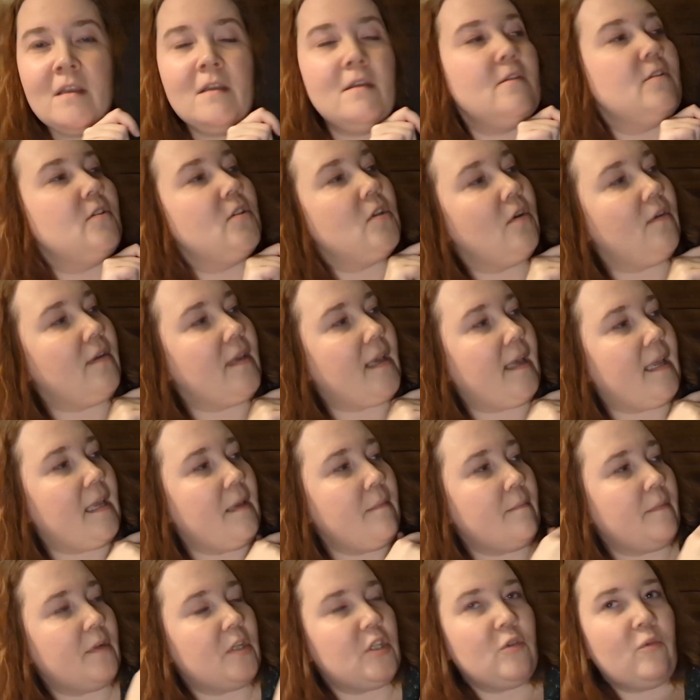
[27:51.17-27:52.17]
So yeah,
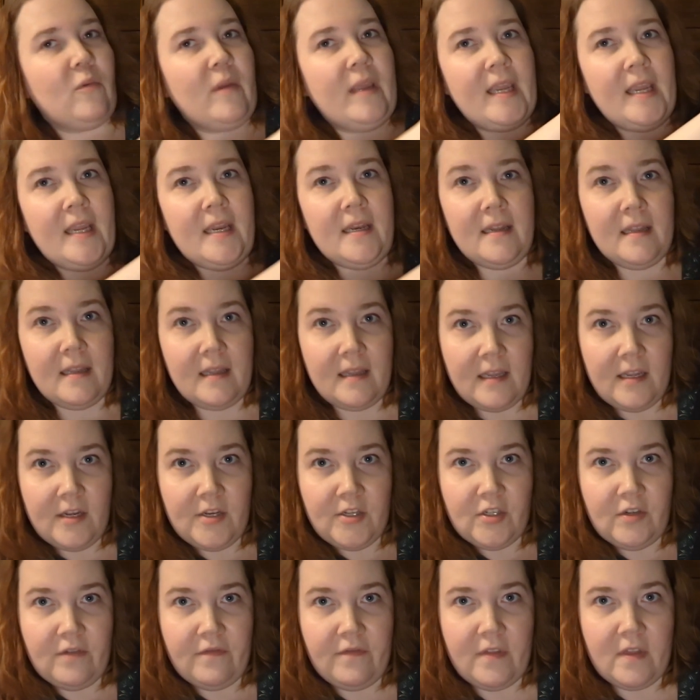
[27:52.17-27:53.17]
in between
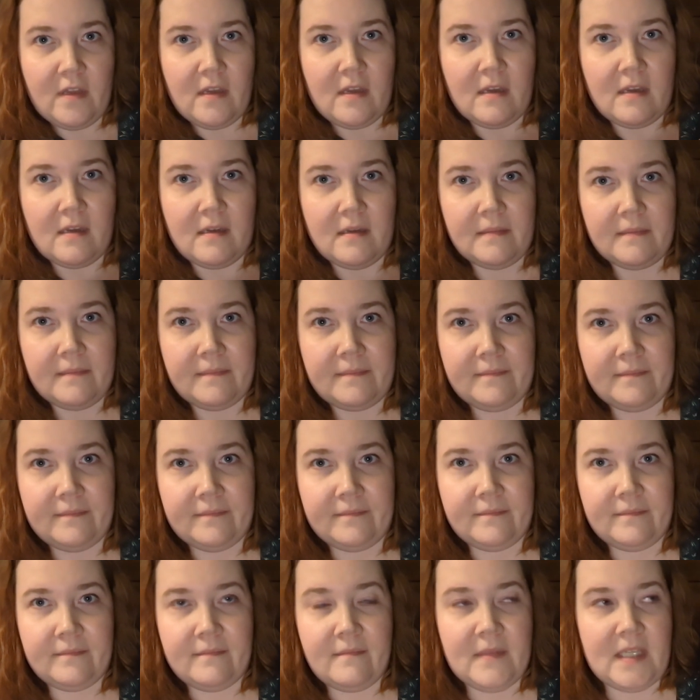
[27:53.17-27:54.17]
each of the
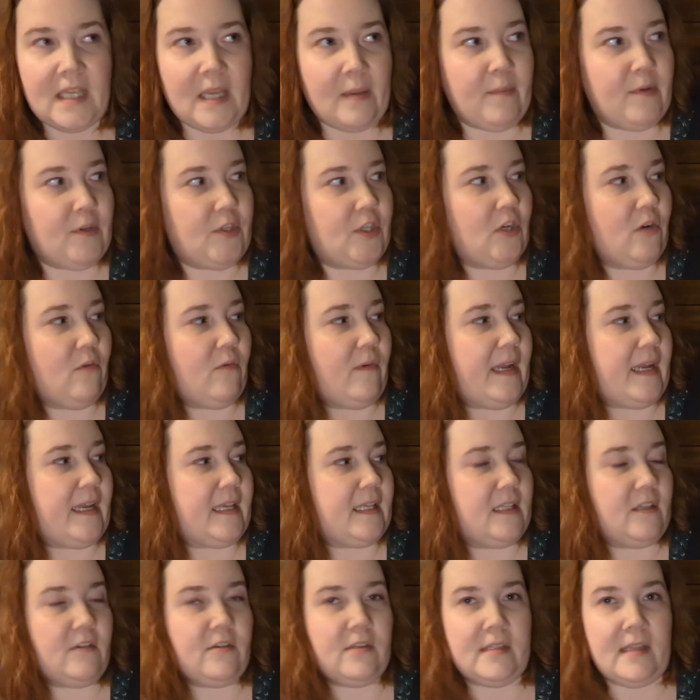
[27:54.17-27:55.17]
temperature
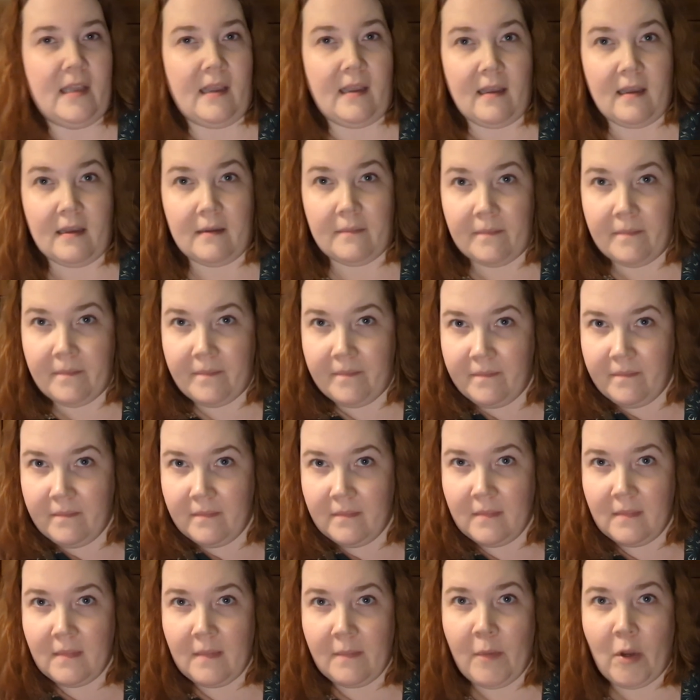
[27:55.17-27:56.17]
weeks, there's like a
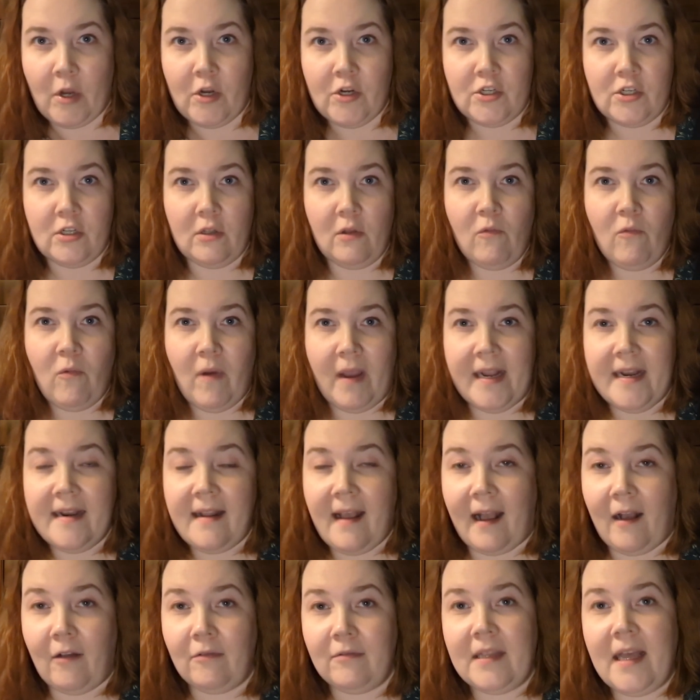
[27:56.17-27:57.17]
partial white
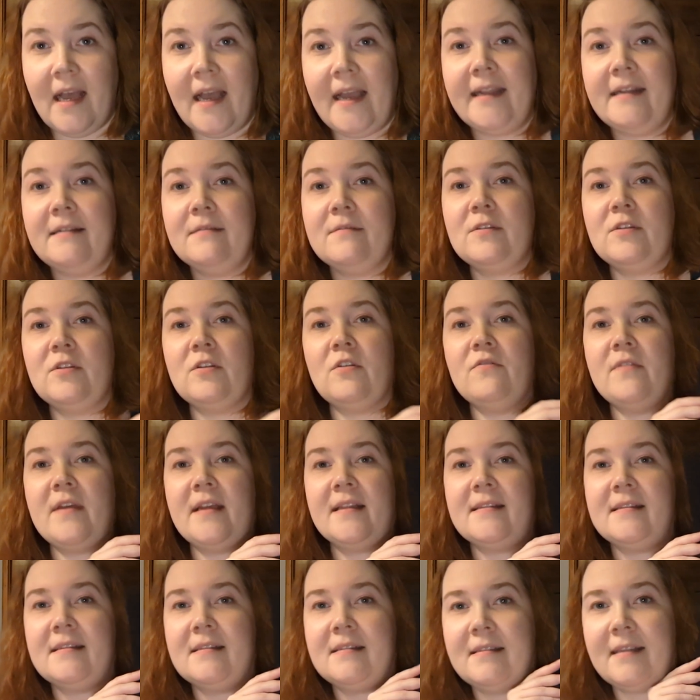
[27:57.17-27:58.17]
outline, so
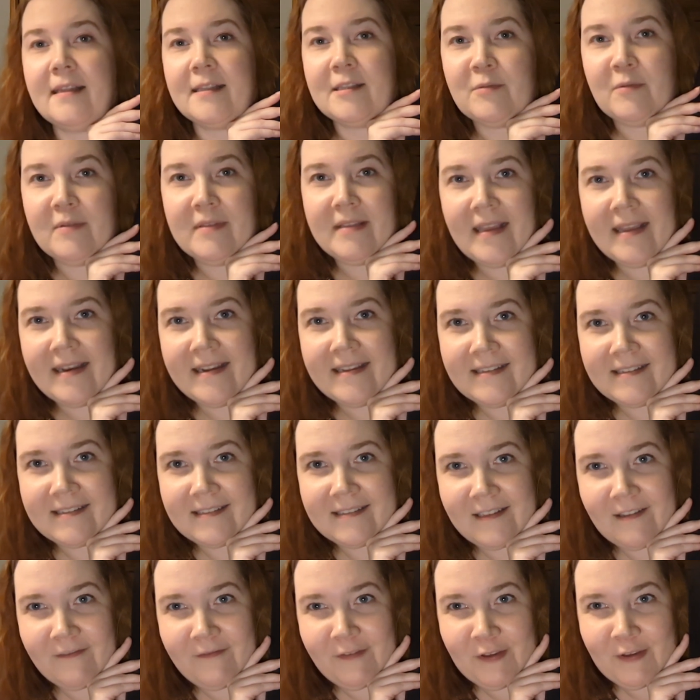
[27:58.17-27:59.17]
that's what that is,
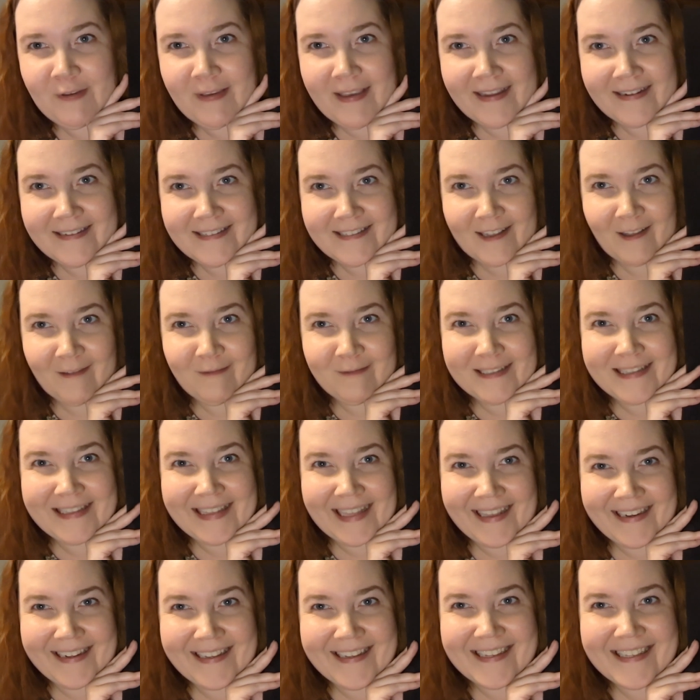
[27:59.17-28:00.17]
if you can't tell what
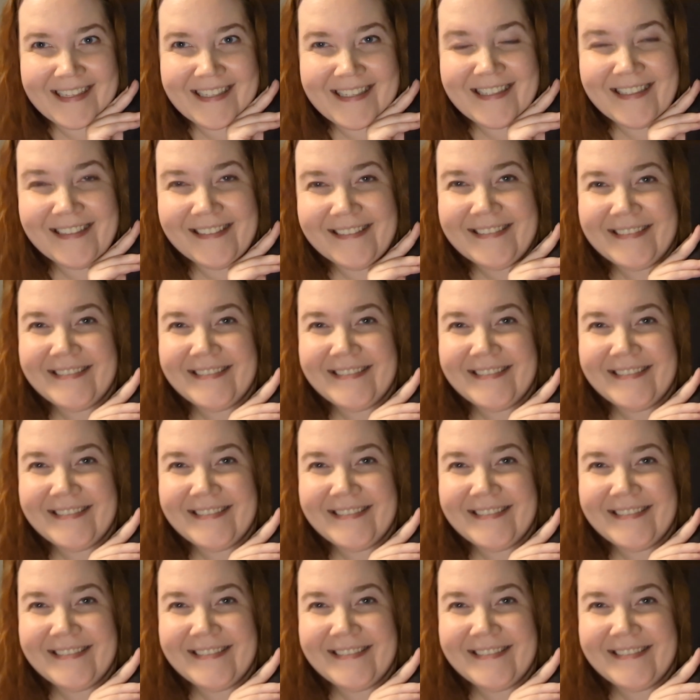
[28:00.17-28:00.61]
that is.